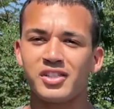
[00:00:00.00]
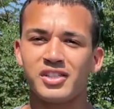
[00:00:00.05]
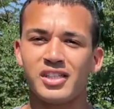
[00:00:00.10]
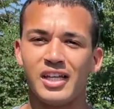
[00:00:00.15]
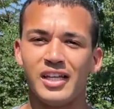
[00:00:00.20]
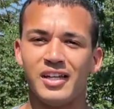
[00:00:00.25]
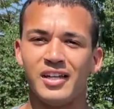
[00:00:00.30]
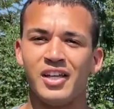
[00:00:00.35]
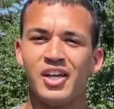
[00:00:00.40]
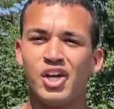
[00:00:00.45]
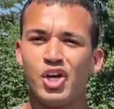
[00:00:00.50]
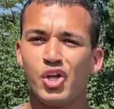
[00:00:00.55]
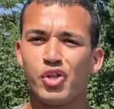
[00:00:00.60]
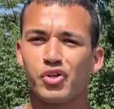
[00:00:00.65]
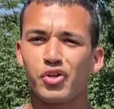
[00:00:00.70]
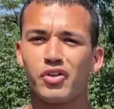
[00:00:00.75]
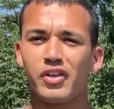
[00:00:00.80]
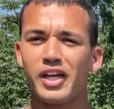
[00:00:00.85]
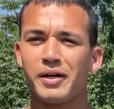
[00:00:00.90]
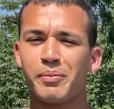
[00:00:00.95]
Then
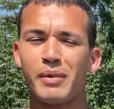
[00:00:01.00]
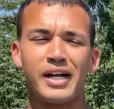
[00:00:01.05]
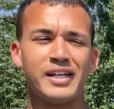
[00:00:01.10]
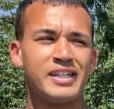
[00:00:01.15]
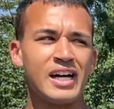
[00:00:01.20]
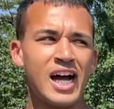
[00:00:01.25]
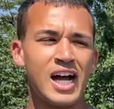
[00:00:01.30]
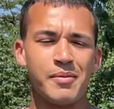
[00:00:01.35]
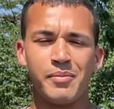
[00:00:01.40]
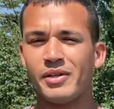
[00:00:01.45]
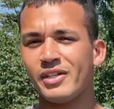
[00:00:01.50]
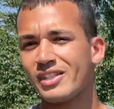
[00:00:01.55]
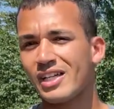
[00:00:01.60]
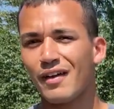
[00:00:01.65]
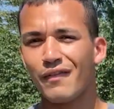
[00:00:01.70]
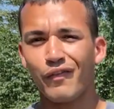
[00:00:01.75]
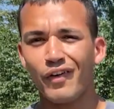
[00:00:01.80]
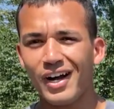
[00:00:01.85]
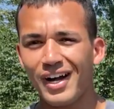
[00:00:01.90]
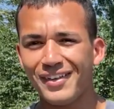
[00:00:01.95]
they're like my diamonds. I
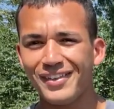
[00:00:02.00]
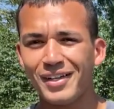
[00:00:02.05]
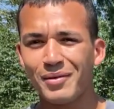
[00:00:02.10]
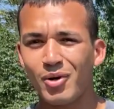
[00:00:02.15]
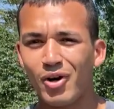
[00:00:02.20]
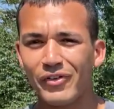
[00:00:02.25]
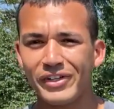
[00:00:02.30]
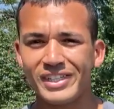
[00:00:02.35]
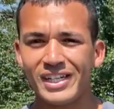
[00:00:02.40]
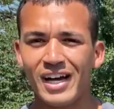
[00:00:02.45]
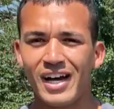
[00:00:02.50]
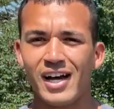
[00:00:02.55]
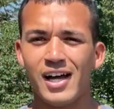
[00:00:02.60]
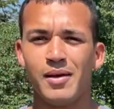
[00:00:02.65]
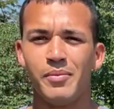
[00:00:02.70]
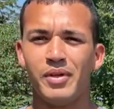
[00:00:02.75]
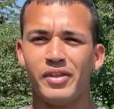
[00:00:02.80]
find them all the time